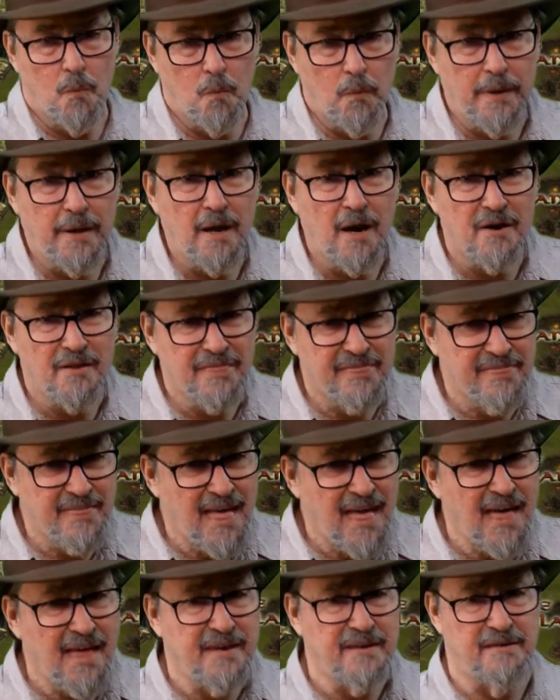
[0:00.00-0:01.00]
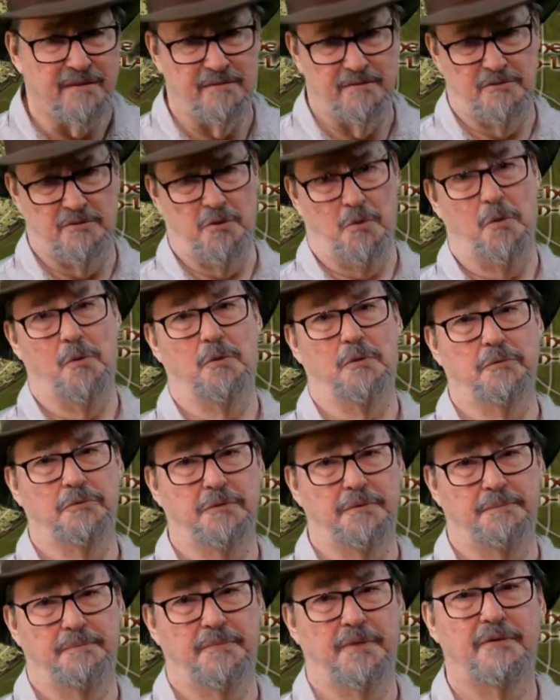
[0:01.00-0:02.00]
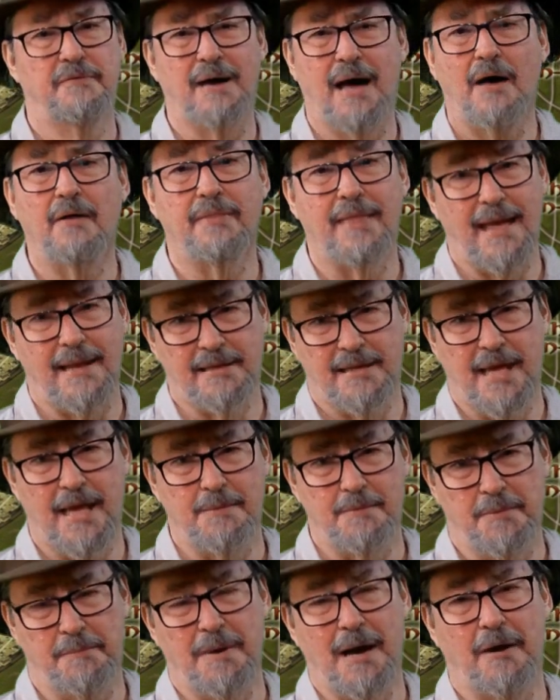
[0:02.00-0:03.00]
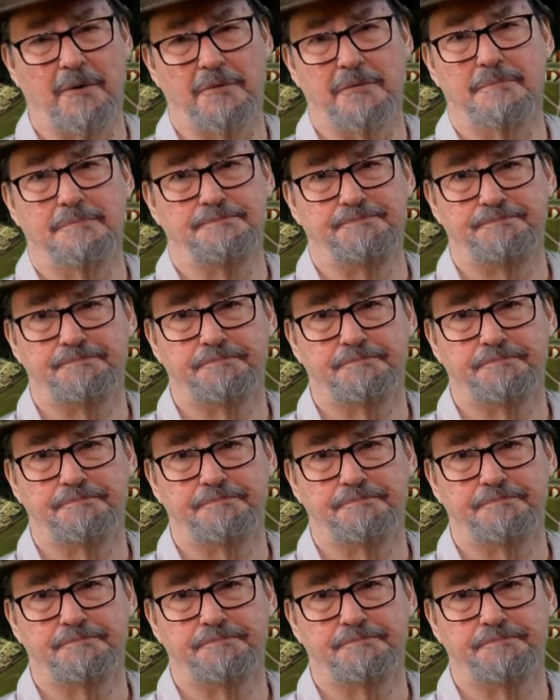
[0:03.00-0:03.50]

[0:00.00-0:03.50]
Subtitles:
We are then told of how that came about.